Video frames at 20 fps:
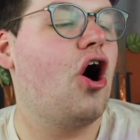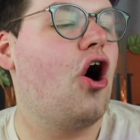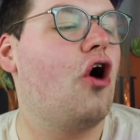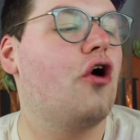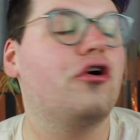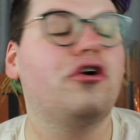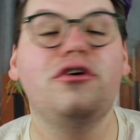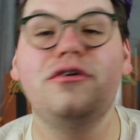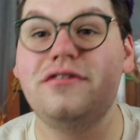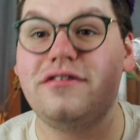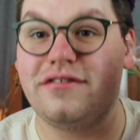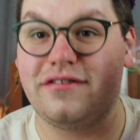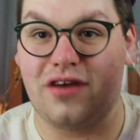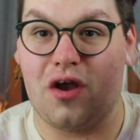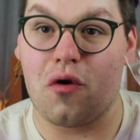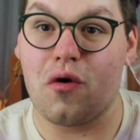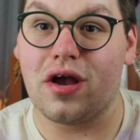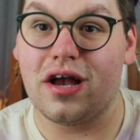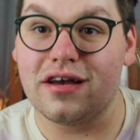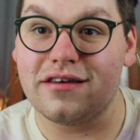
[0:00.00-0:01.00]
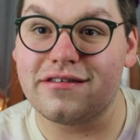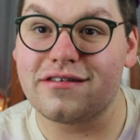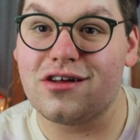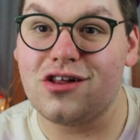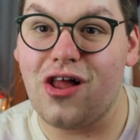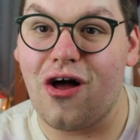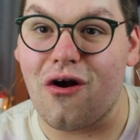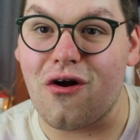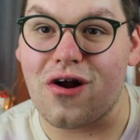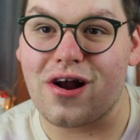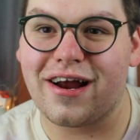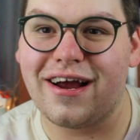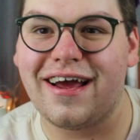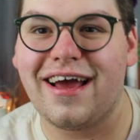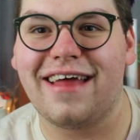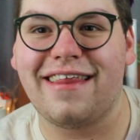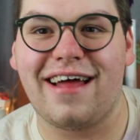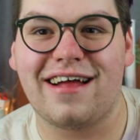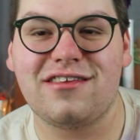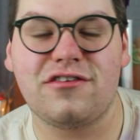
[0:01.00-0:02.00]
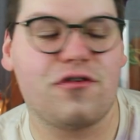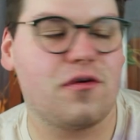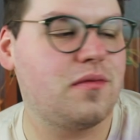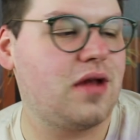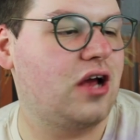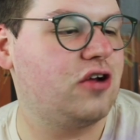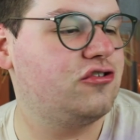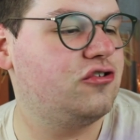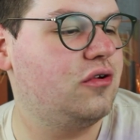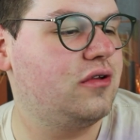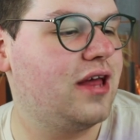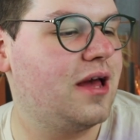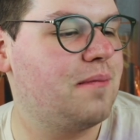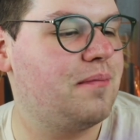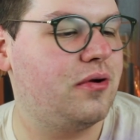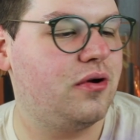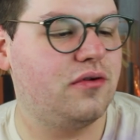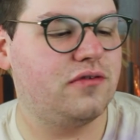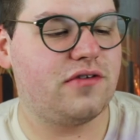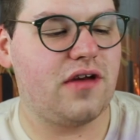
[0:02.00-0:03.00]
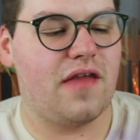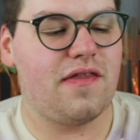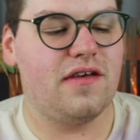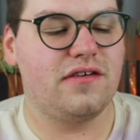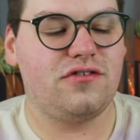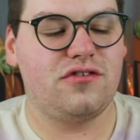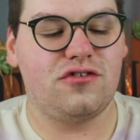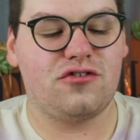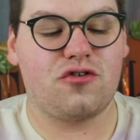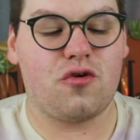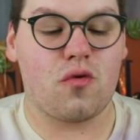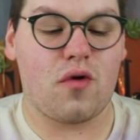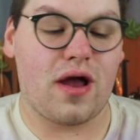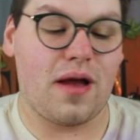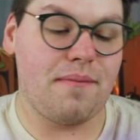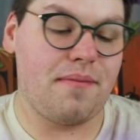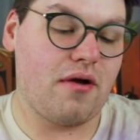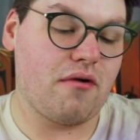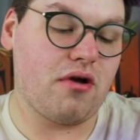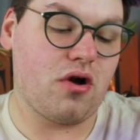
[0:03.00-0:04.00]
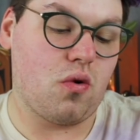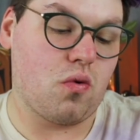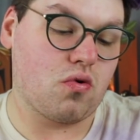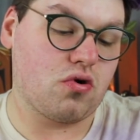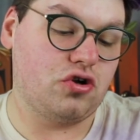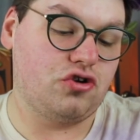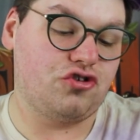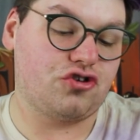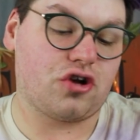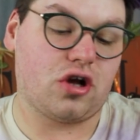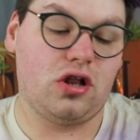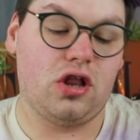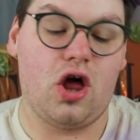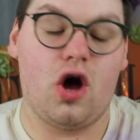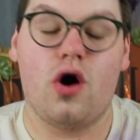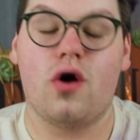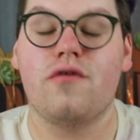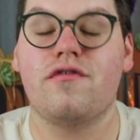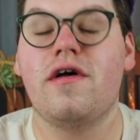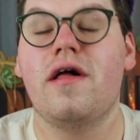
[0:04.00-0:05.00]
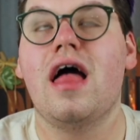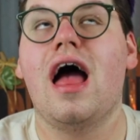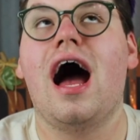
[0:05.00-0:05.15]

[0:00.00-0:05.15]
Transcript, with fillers: Are You Serious, Clark? And that's from National Lampoon's. And this is Cranberry Orange Clove.